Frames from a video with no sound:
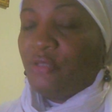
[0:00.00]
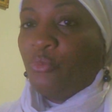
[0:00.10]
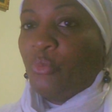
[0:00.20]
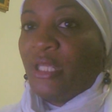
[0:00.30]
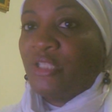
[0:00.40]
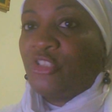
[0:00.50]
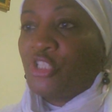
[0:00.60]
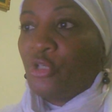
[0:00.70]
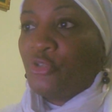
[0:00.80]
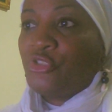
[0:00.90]
where it
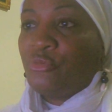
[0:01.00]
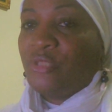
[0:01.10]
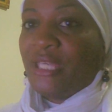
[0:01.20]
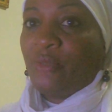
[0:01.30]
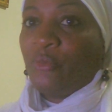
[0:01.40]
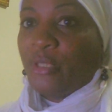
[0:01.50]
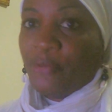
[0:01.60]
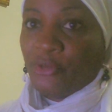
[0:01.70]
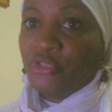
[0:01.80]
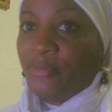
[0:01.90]
shows you that we're
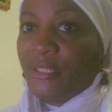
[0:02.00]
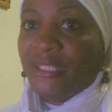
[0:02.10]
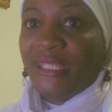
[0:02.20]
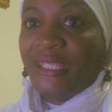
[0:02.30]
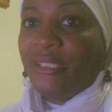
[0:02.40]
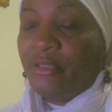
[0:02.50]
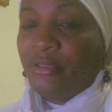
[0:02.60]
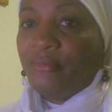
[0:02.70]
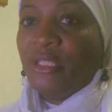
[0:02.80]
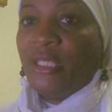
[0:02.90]
supposed to be in
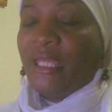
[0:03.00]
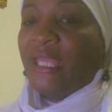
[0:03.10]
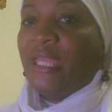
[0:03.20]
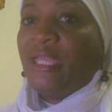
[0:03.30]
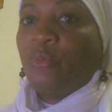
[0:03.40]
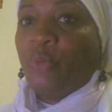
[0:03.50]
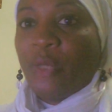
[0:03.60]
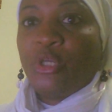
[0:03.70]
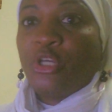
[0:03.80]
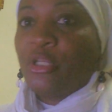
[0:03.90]
Edom and where
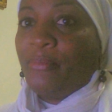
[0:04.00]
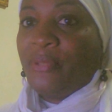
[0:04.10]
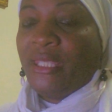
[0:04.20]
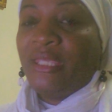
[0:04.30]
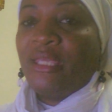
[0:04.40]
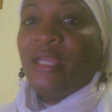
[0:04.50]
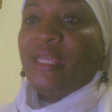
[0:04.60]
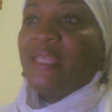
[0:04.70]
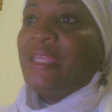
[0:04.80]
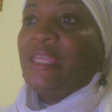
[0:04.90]
we're going to be.
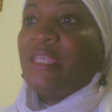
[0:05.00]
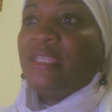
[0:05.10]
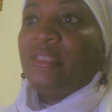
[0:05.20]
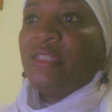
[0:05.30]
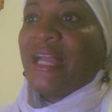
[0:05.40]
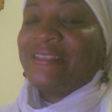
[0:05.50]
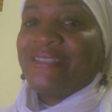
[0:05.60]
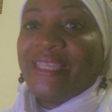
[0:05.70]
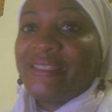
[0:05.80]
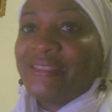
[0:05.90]
In
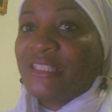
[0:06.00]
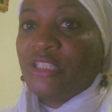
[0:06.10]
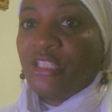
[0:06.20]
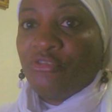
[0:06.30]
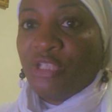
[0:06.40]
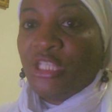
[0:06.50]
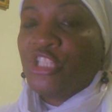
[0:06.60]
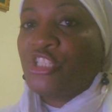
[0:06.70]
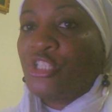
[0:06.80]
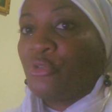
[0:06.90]
Isaiah 63, it
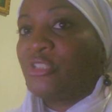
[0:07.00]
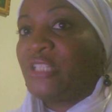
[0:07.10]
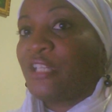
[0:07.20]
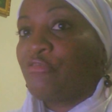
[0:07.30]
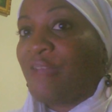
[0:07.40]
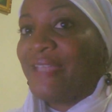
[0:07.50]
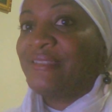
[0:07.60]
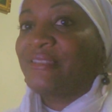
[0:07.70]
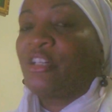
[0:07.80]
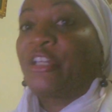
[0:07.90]
shows that Christ
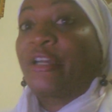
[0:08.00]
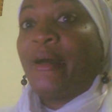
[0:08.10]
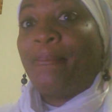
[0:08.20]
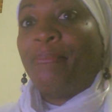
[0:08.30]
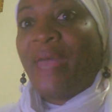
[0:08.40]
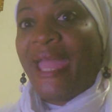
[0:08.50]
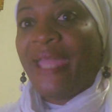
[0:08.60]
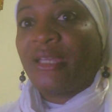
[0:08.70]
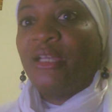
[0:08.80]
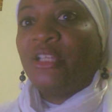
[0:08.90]
is going to come
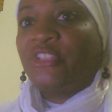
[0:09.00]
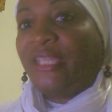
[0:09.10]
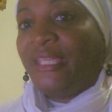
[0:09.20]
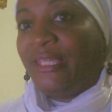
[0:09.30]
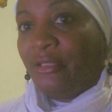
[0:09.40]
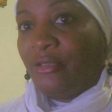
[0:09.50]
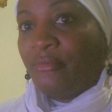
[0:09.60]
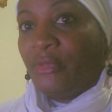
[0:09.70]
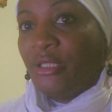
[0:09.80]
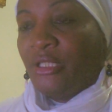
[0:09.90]
back to Edom
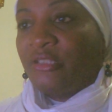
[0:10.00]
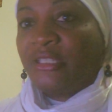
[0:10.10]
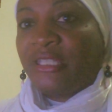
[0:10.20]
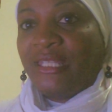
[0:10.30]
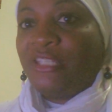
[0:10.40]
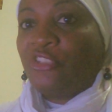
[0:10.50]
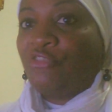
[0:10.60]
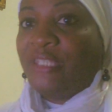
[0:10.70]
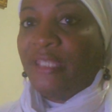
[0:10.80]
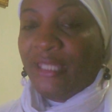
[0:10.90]
to get his
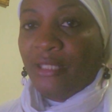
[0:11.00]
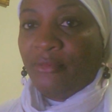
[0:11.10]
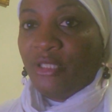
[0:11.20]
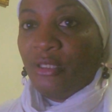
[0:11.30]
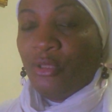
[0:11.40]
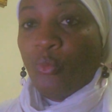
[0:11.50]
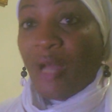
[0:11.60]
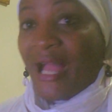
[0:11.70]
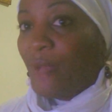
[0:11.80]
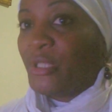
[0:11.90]
redeemed,
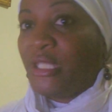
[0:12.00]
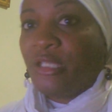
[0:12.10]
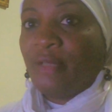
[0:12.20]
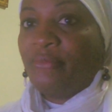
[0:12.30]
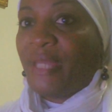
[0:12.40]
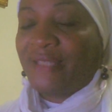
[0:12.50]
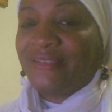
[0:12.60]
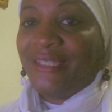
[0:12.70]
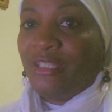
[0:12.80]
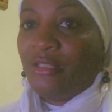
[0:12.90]
Why would he come back
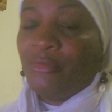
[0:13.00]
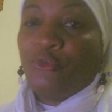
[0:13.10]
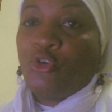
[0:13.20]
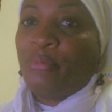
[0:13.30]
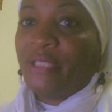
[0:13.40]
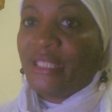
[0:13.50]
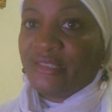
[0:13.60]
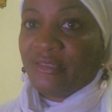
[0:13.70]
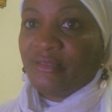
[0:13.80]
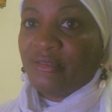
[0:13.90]
to Edom of all
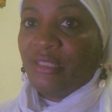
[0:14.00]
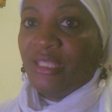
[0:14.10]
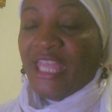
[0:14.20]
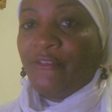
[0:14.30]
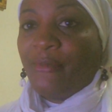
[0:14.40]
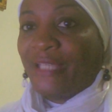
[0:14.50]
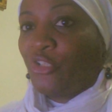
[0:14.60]
places? Everybody